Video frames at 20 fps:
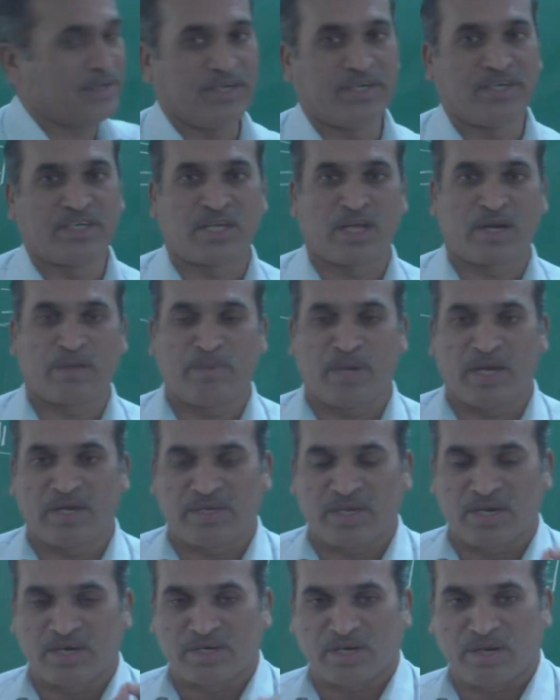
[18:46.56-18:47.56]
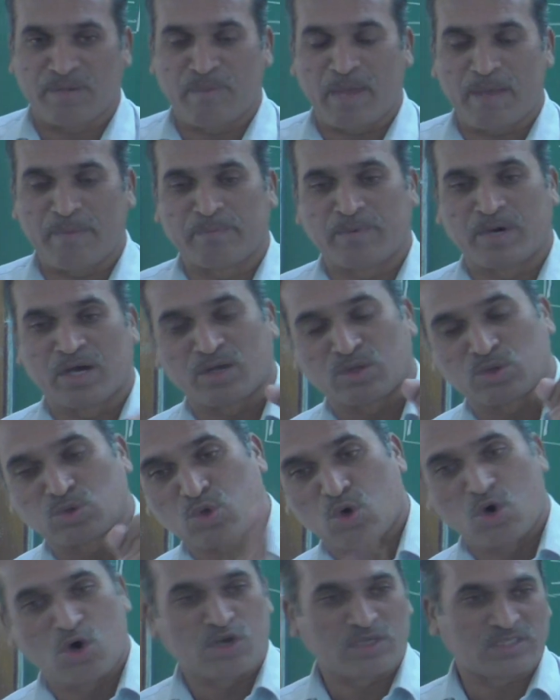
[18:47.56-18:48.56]
intermediate. Remember
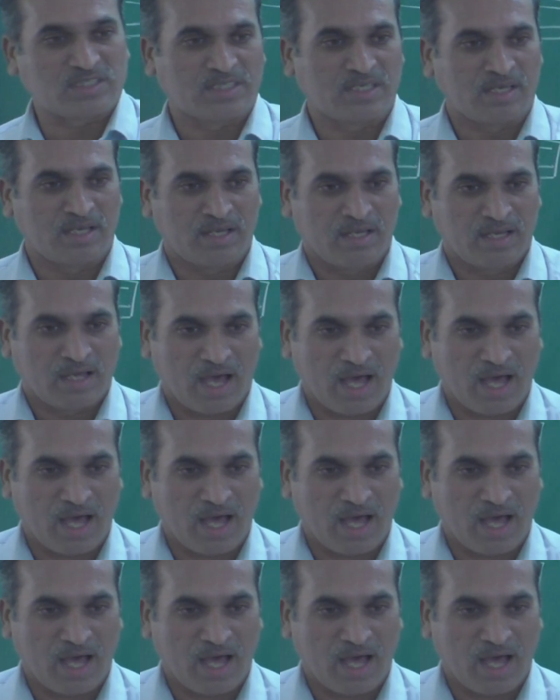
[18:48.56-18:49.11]
those